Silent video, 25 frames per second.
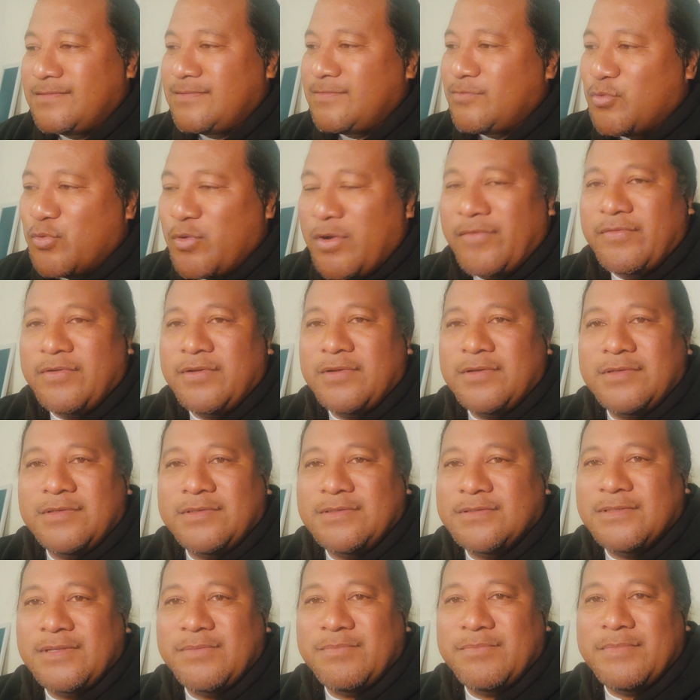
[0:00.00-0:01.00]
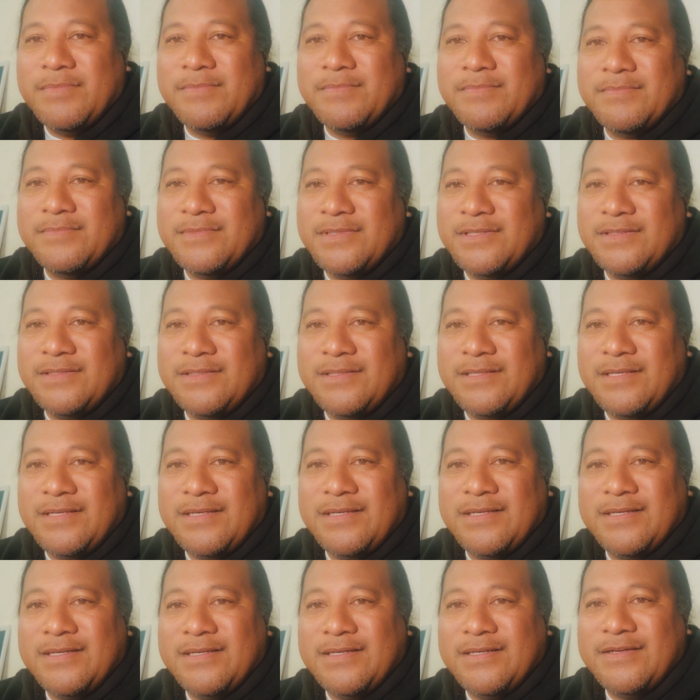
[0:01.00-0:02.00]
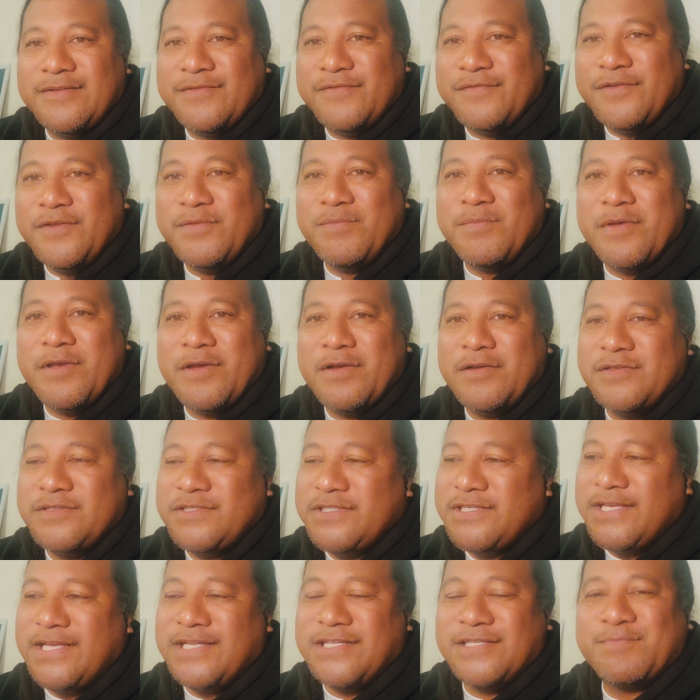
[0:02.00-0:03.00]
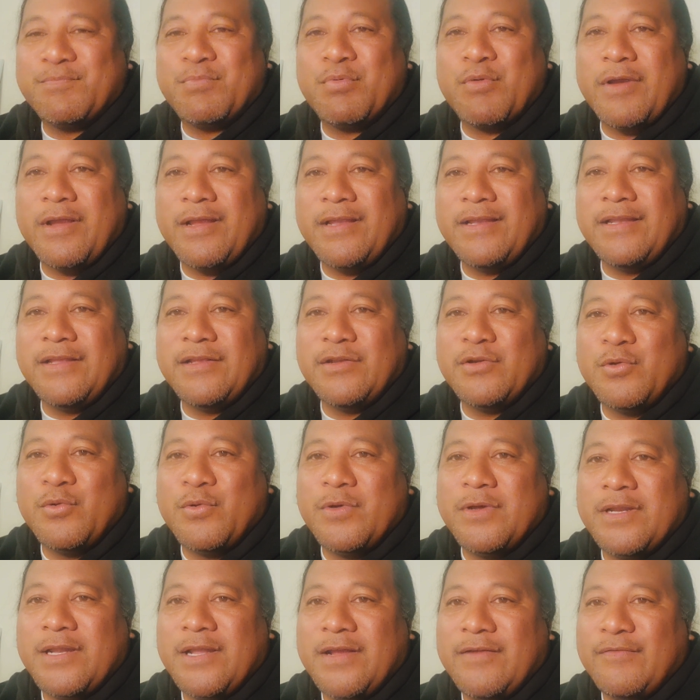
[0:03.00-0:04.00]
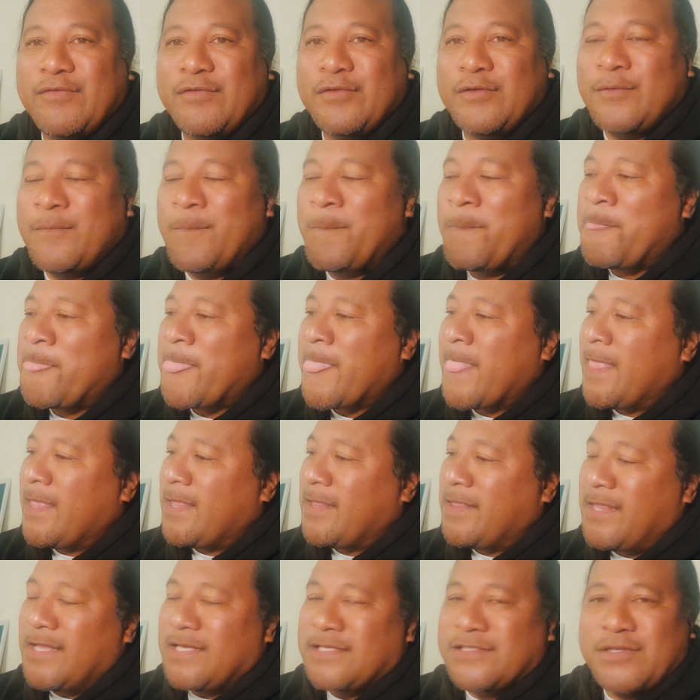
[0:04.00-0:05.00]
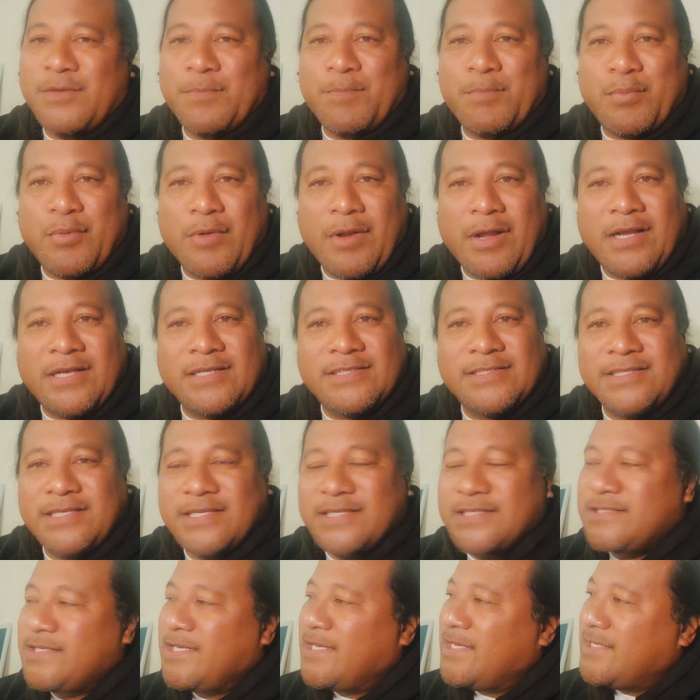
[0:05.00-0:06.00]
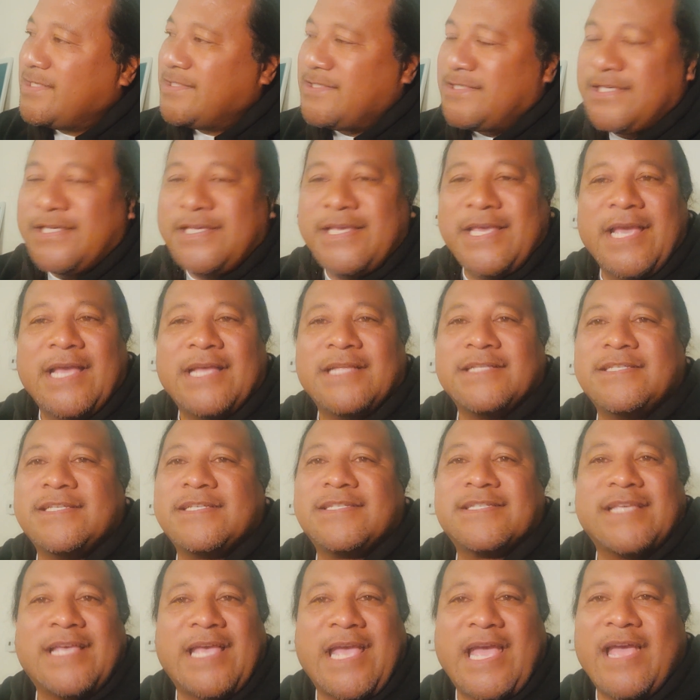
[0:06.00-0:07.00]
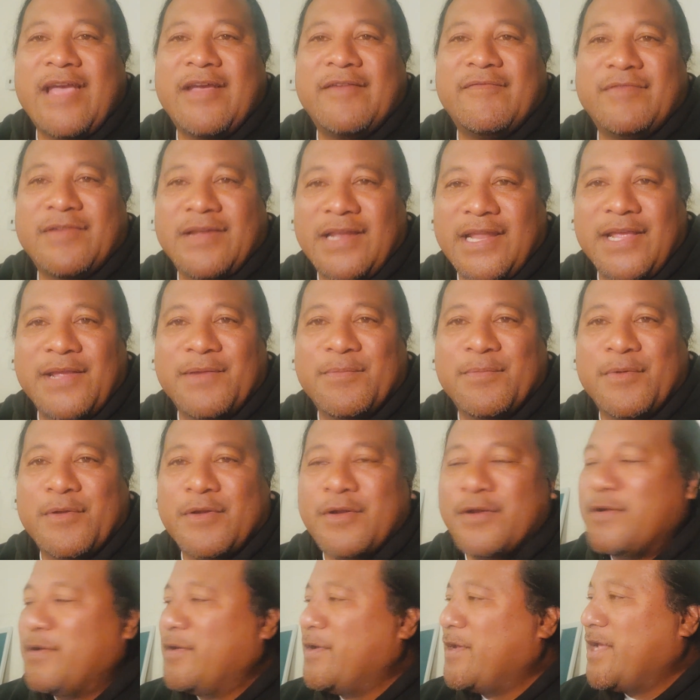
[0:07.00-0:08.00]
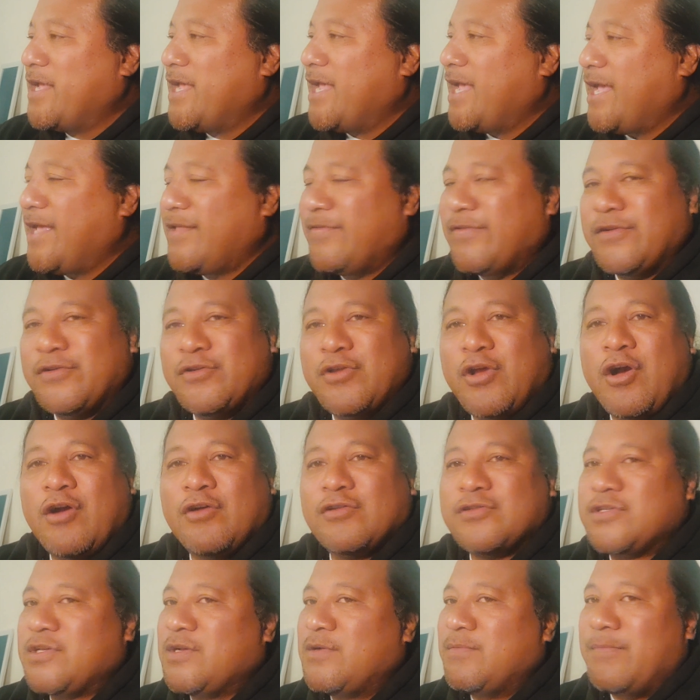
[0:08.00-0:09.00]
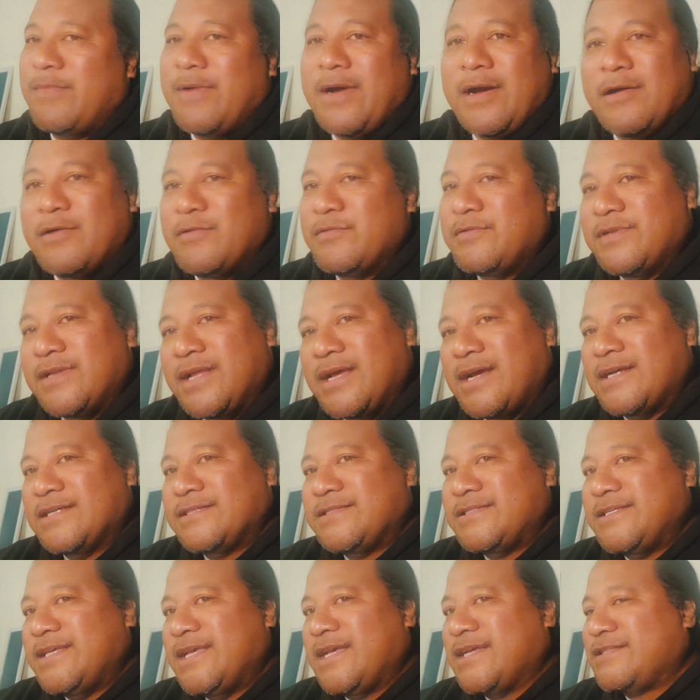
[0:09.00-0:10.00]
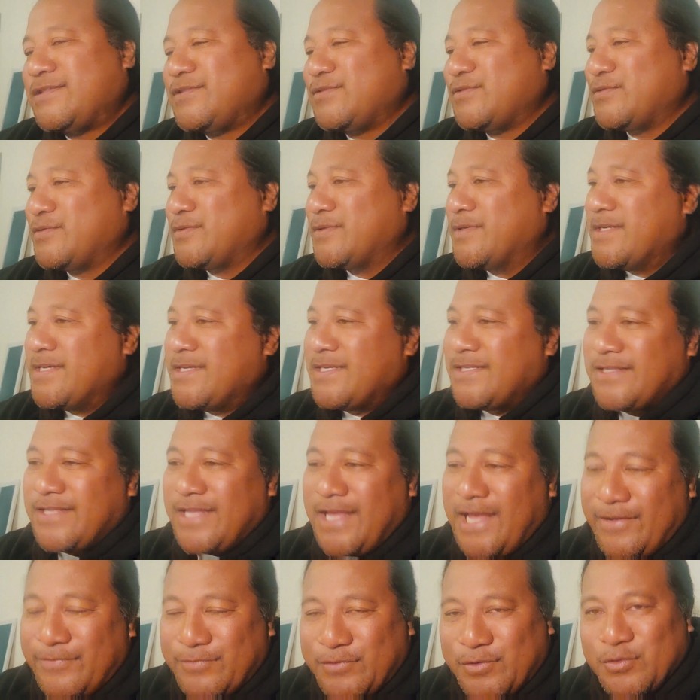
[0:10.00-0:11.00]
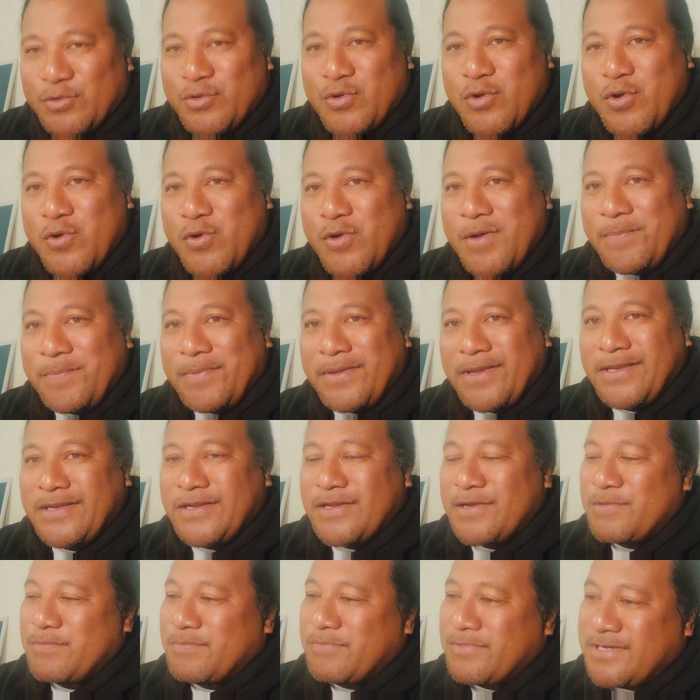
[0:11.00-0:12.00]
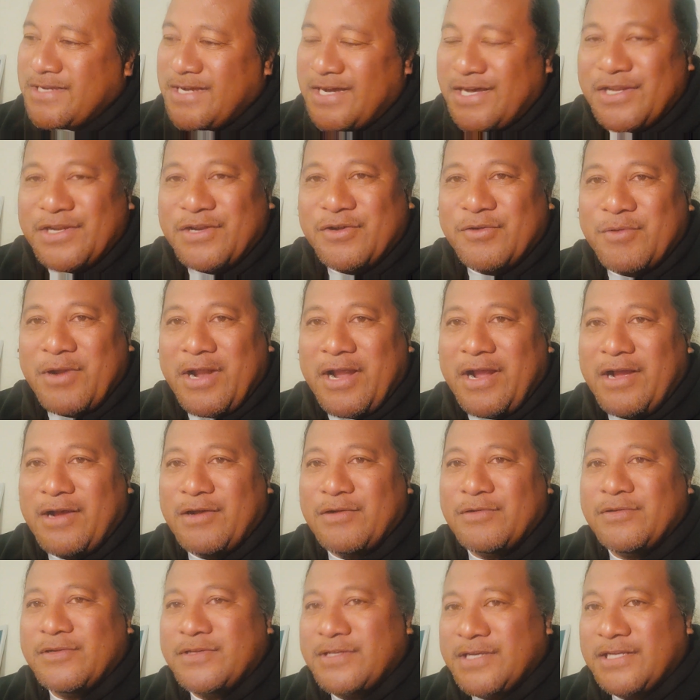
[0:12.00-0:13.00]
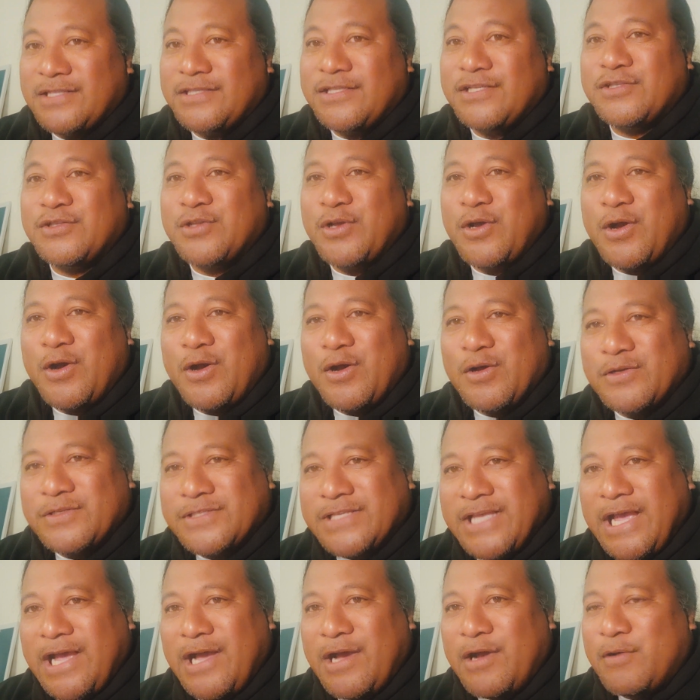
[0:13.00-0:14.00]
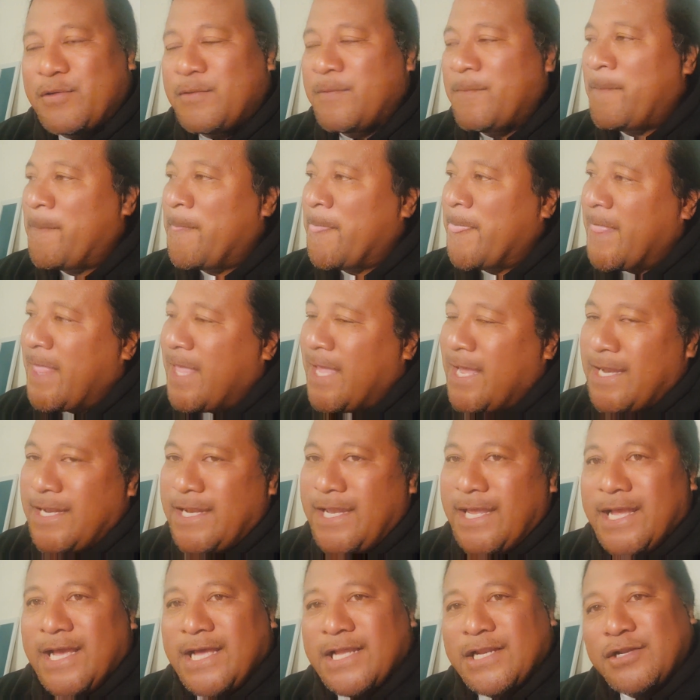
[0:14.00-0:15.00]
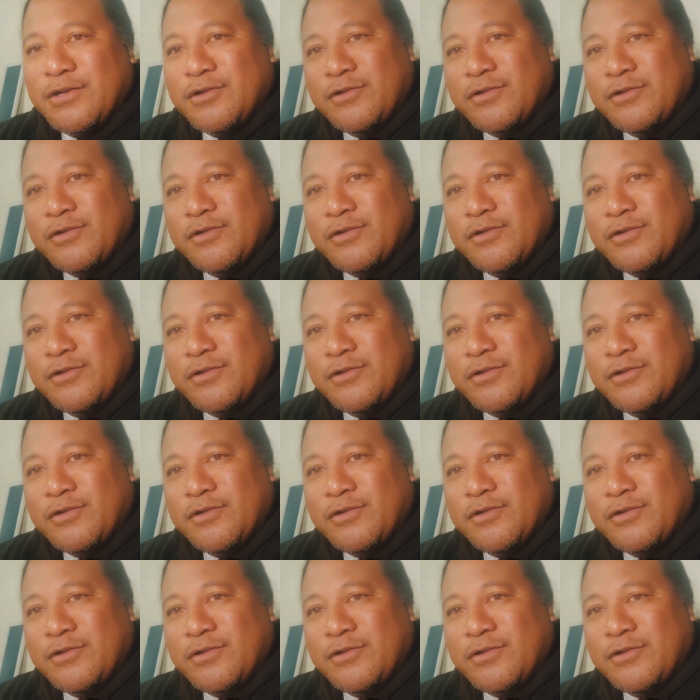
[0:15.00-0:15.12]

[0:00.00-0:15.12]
whoever, the female, she gets pregnant or whatever, there's a process. She can't just have labor and the dogs come out. Nah, they have to go up in them, cut her out, cut the dogs out, and they got to